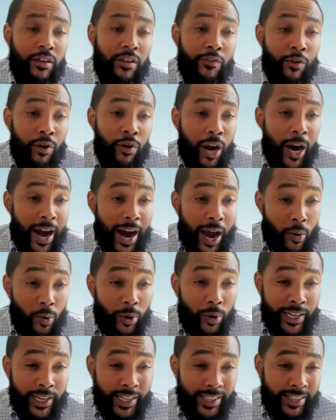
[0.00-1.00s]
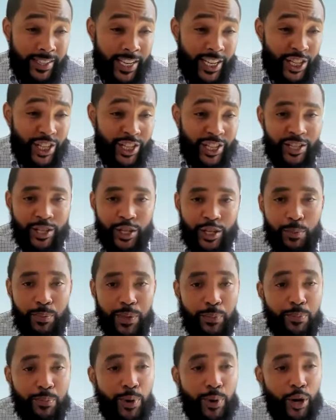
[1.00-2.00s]
for our organization to
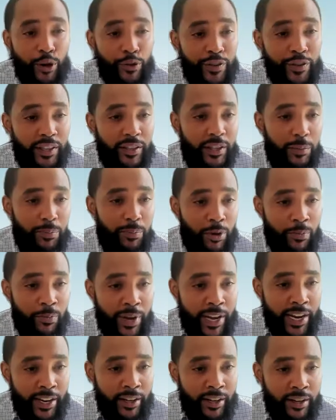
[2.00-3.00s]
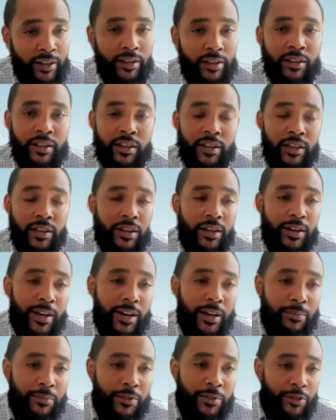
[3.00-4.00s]
be perfectly prepared
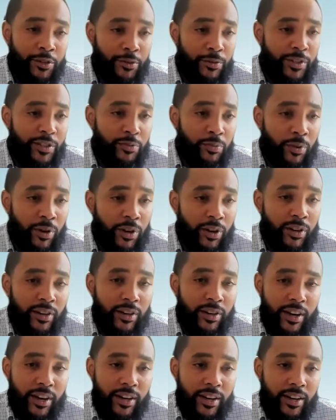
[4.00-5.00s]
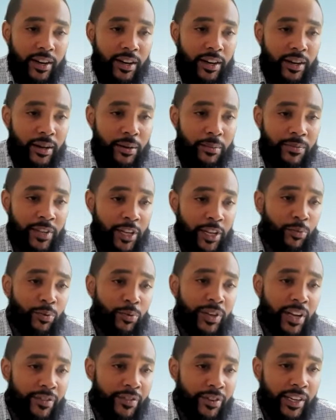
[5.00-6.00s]
to do this work, then it
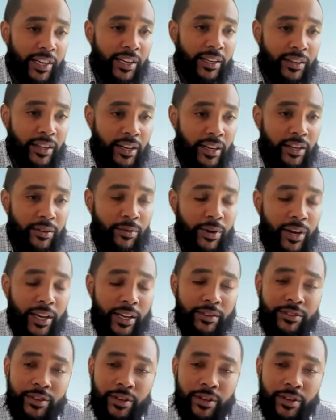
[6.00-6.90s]
will never get done, right?